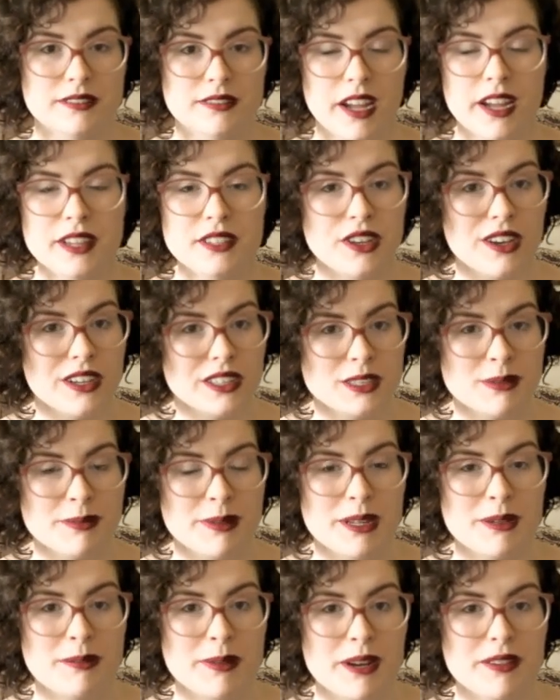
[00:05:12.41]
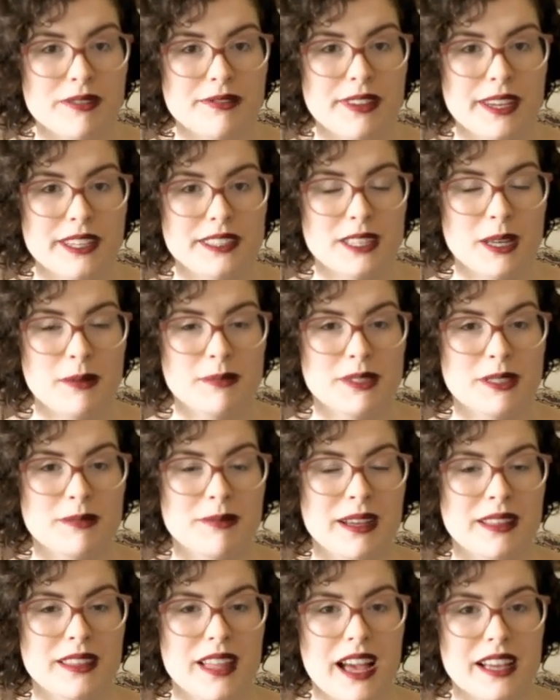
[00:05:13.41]
I talked a bit about face-ups in
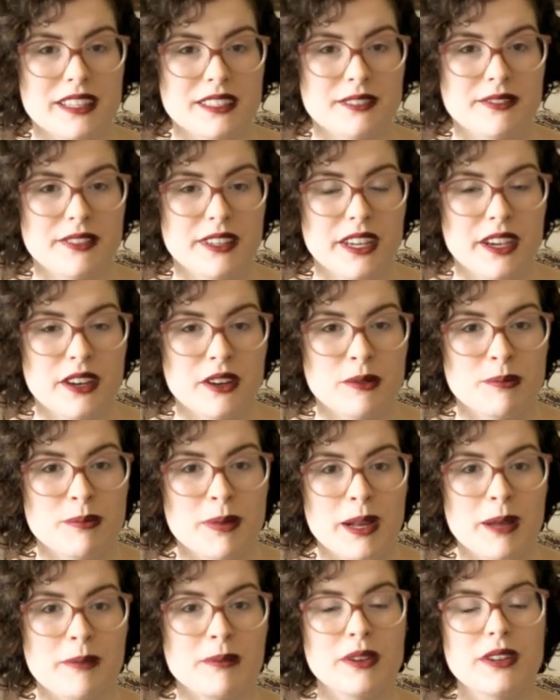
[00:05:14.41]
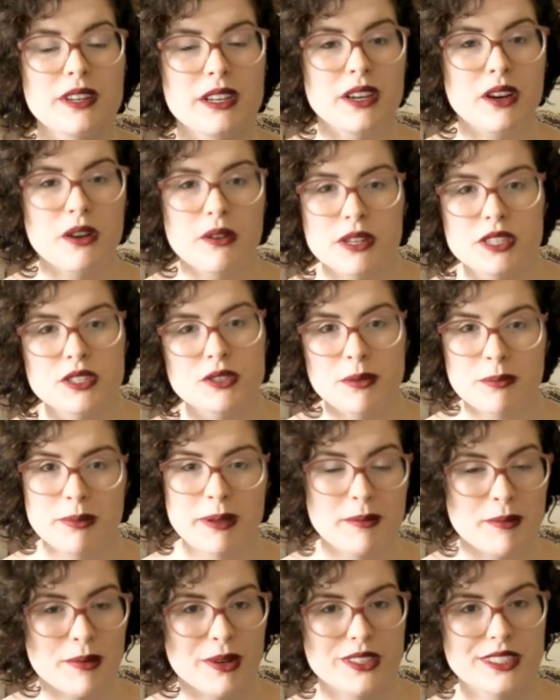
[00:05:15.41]
my last video, but I'm gonna go into a
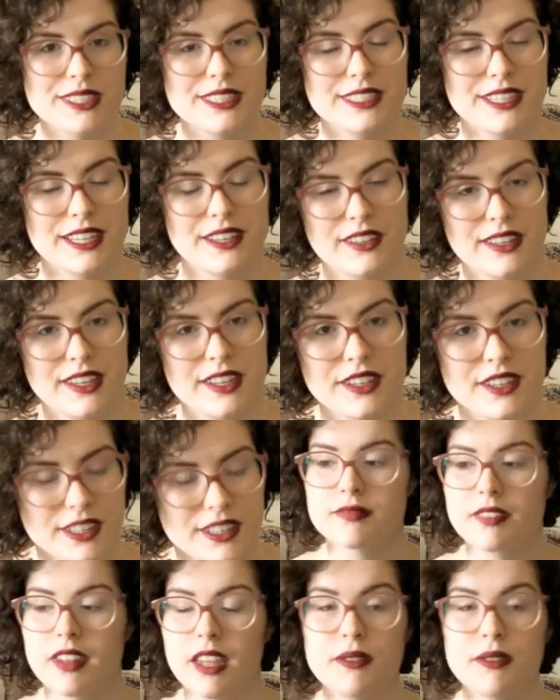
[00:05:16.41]
bit more detail here.